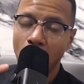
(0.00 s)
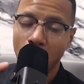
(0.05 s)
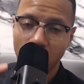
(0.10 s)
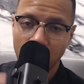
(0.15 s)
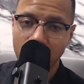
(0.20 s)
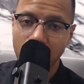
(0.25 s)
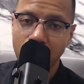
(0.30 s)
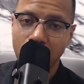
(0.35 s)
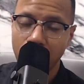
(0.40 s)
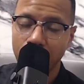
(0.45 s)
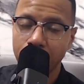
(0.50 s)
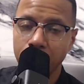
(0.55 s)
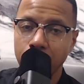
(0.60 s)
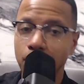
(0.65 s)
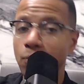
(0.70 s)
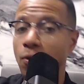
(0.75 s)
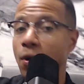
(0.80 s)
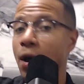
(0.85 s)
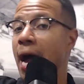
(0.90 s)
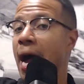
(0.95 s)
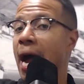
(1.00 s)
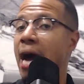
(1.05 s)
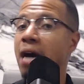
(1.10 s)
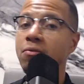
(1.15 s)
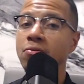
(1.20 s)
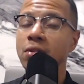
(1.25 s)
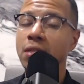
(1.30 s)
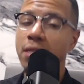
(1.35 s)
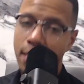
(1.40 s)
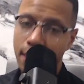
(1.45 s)
are uncomfortable
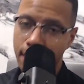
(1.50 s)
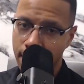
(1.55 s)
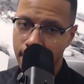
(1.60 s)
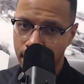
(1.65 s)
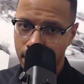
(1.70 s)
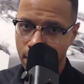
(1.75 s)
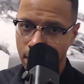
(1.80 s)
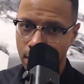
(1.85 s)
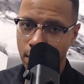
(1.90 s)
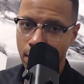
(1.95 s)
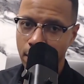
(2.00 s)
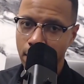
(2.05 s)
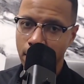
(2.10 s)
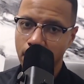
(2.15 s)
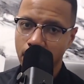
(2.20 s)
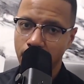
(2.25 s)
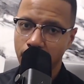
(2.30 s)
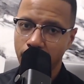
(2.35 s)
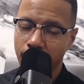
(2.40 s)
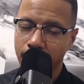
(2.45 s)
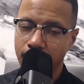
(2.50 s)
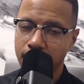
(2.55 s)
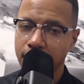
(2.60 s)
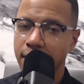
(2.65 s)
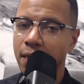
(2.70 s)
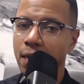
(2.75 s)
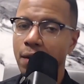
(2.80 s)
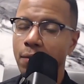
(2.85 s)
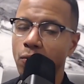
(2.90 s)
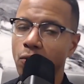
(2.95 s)
outside of the
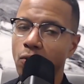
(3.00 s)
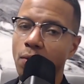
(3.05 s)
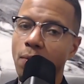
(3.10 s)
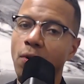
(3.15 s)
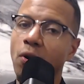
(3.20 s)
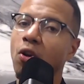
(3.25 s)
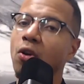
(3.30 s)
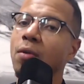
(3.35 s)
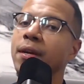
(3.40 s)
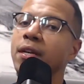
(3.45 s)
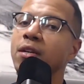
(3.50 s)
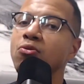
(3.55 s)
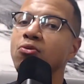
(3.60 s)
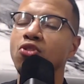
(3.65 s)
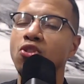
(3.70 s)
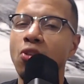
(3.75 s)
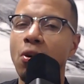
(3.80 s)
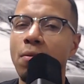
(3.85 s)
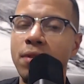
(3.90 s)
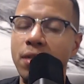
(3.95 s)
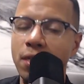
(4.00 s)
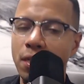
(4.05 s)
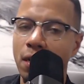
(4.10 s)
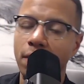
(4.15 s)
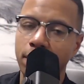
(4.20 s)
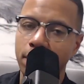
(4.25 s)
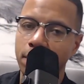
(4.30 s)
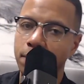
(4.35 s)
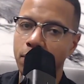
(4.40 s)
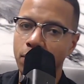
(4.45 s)
exam room are going to make you so much
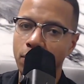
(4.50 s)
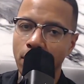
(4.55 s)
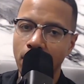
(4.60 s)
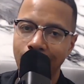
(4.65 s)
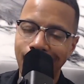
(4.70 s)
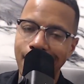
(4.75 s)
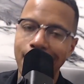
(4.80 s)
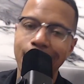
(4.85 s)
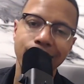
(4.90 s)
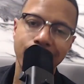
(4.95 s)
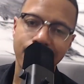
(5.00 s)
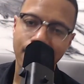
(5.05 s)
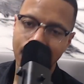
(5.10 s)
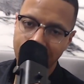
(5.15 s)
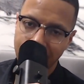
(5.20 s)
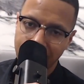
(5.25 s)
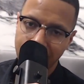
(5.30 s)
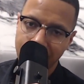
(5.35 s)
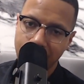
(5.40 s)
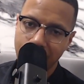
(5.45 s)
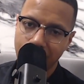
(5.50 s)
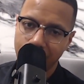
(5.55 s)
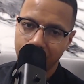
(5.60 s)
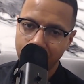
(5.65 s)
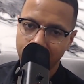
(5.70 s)
comfortable inside the exam